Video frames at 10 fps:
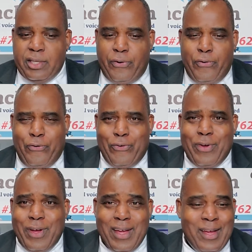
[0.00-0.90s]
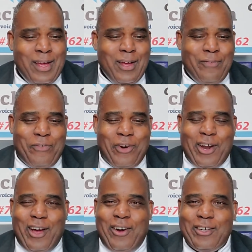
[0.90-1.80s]
for a
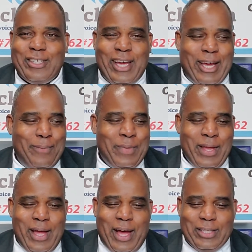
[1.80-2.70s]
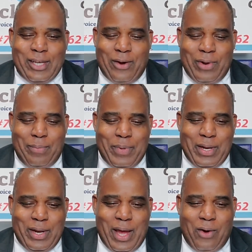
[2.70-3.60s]
long time. It's already been
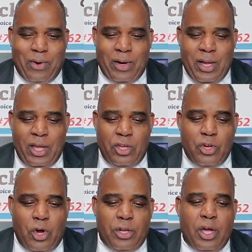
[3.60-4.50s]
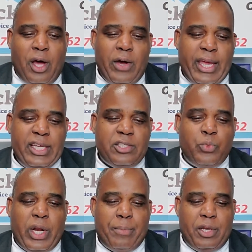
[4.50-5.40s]
an hour. Okay, this is
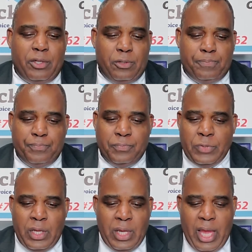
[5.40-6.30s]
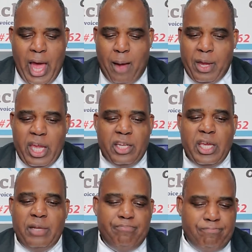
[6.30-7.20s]
what I'm going to do.
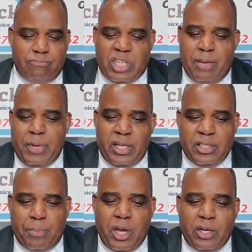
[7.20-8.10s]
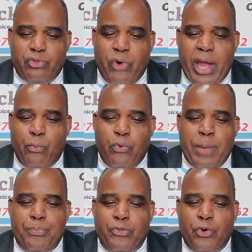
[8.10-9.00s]
In 10 minutes, I'm going to try to
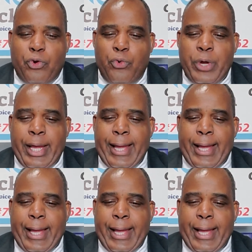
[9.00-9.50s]
whip through